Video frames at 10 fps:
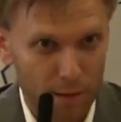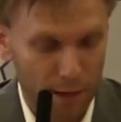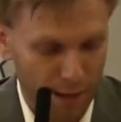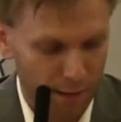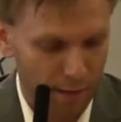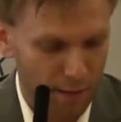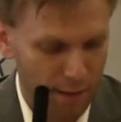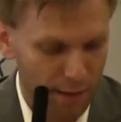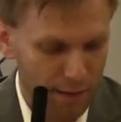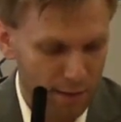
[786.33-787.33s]
Like
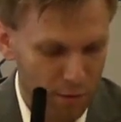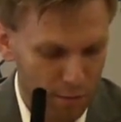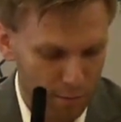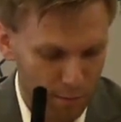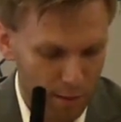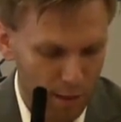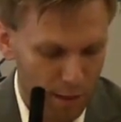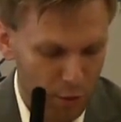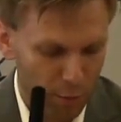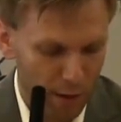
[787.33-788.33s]
the
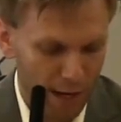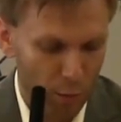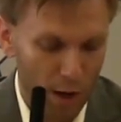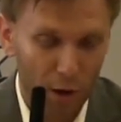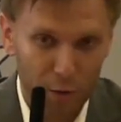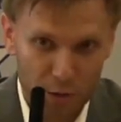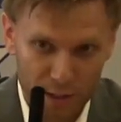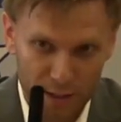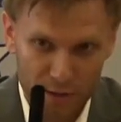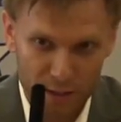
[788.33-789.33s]
AAA well
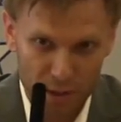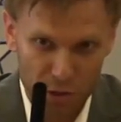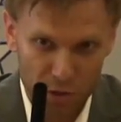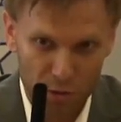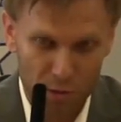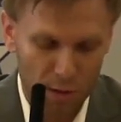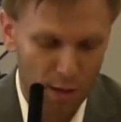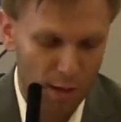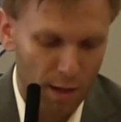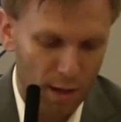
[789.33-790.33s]
understands the issue.
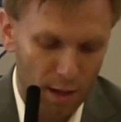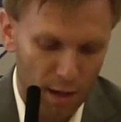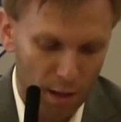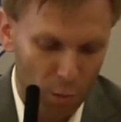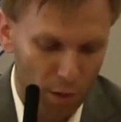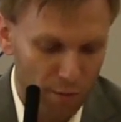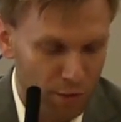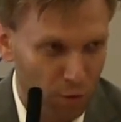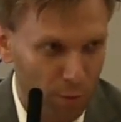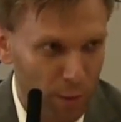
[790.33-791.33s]
One of
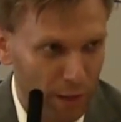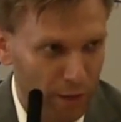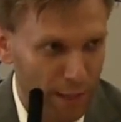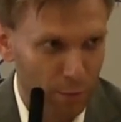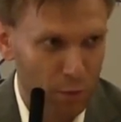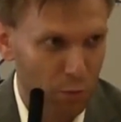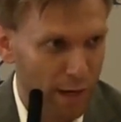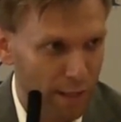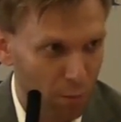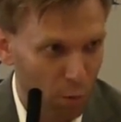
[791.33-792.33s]
its former record keepers,
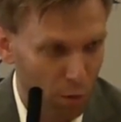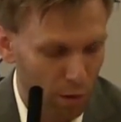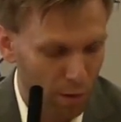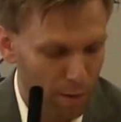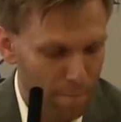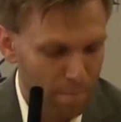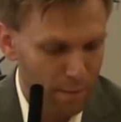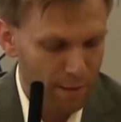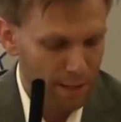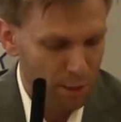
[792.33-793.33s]
Wadey Moore,
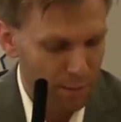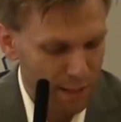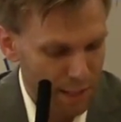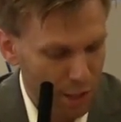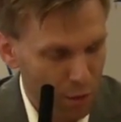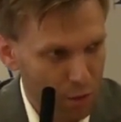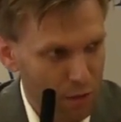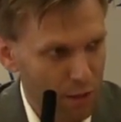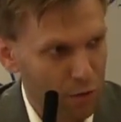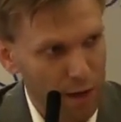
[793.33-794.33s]
he spent years
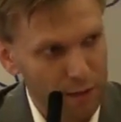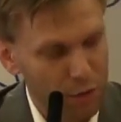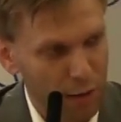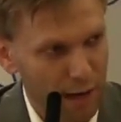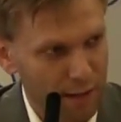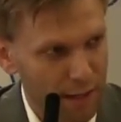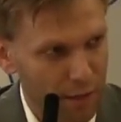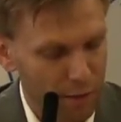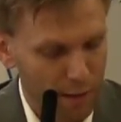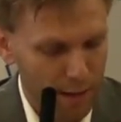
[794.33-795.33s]
trying to track
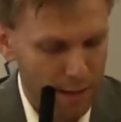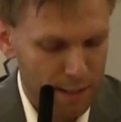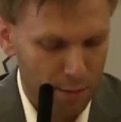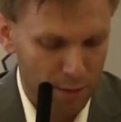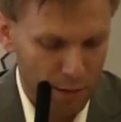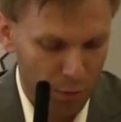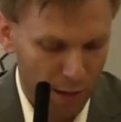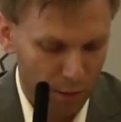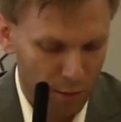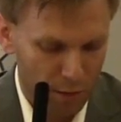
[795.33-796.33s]
down some of these
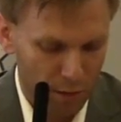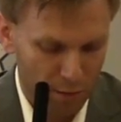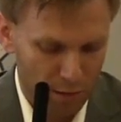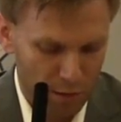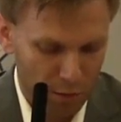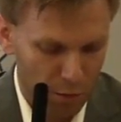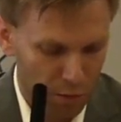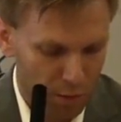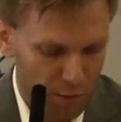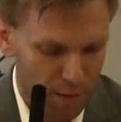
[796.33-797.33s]
records of these
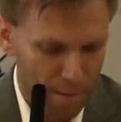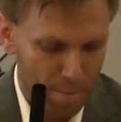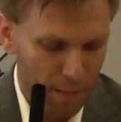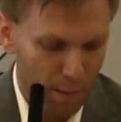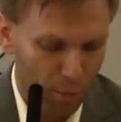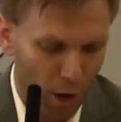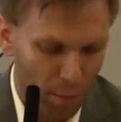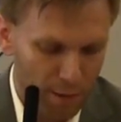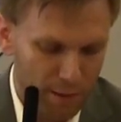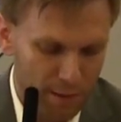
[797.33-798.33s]
schools. The
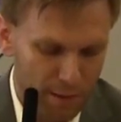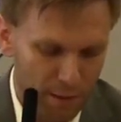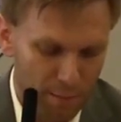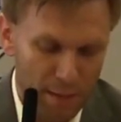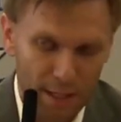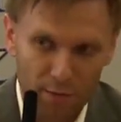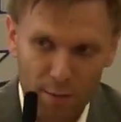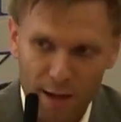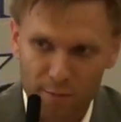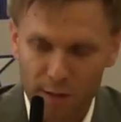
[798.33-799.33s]
problem is many of
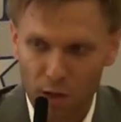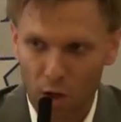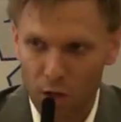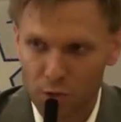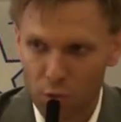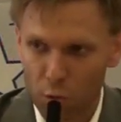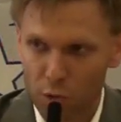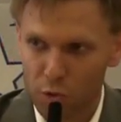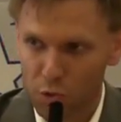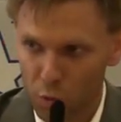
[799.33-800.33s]
them have been lost or
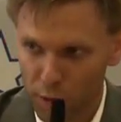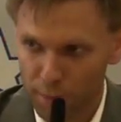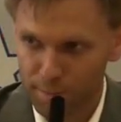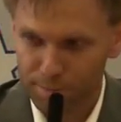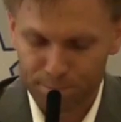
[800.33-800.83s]
destroyed.